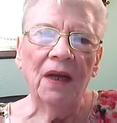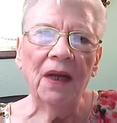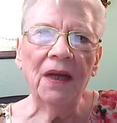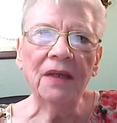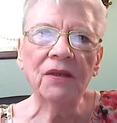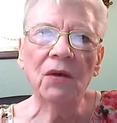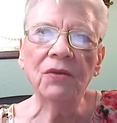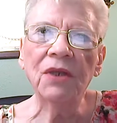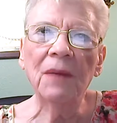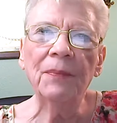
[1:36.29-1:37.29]
It is so
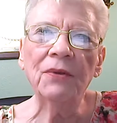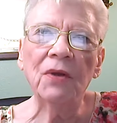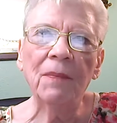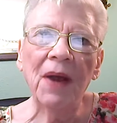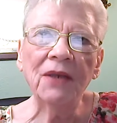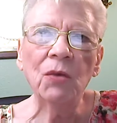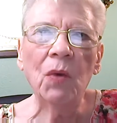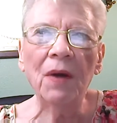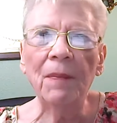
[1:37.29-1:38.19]
simple to imagine what